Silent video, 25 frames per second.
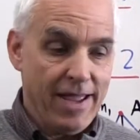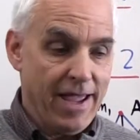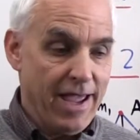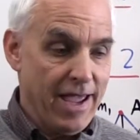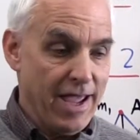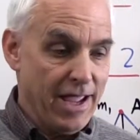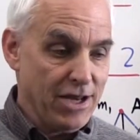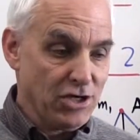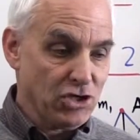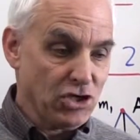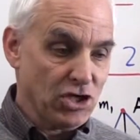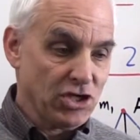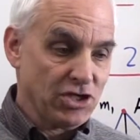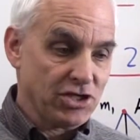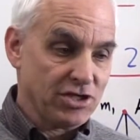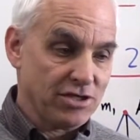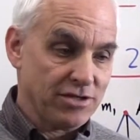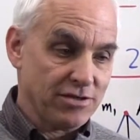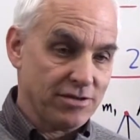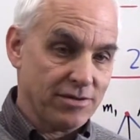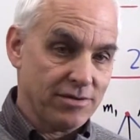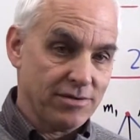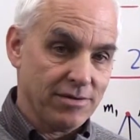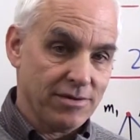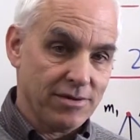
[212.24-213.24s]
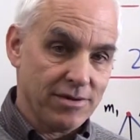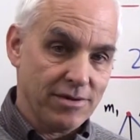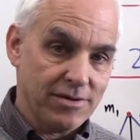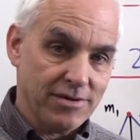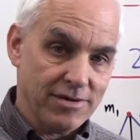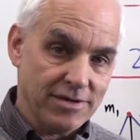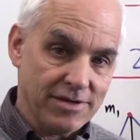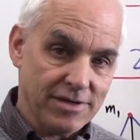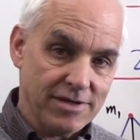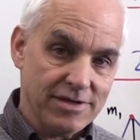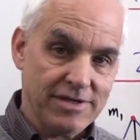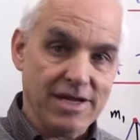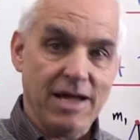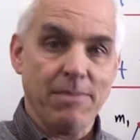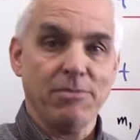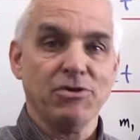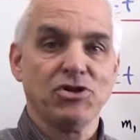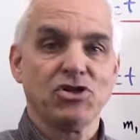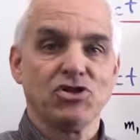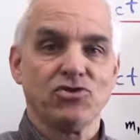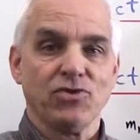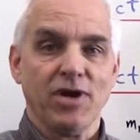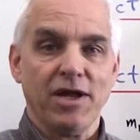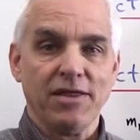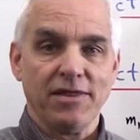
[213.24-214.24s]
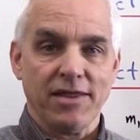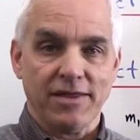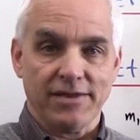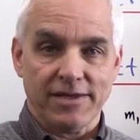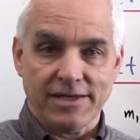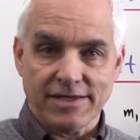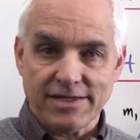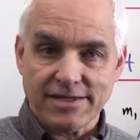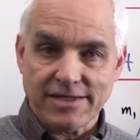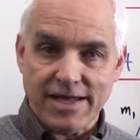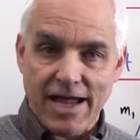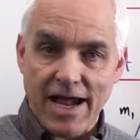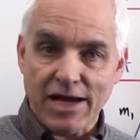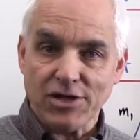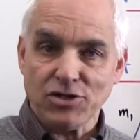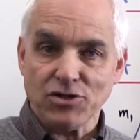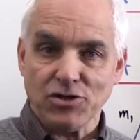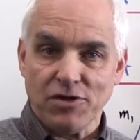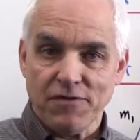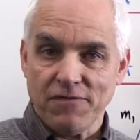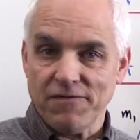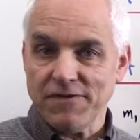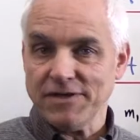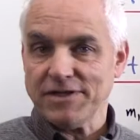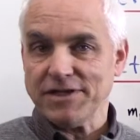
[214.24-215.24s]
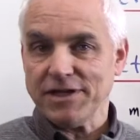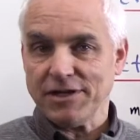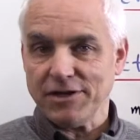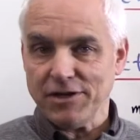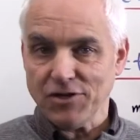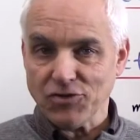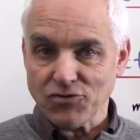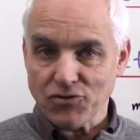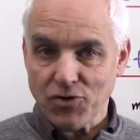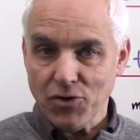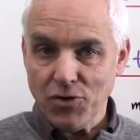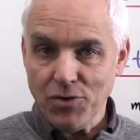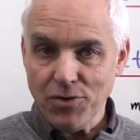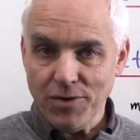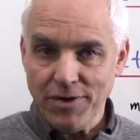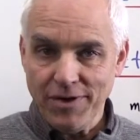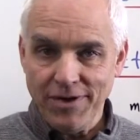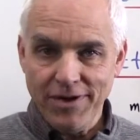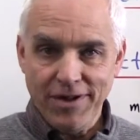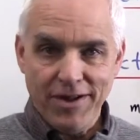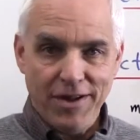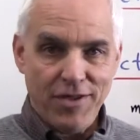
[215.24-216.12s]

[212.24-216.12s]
and just demonstrate that this is actually physically true,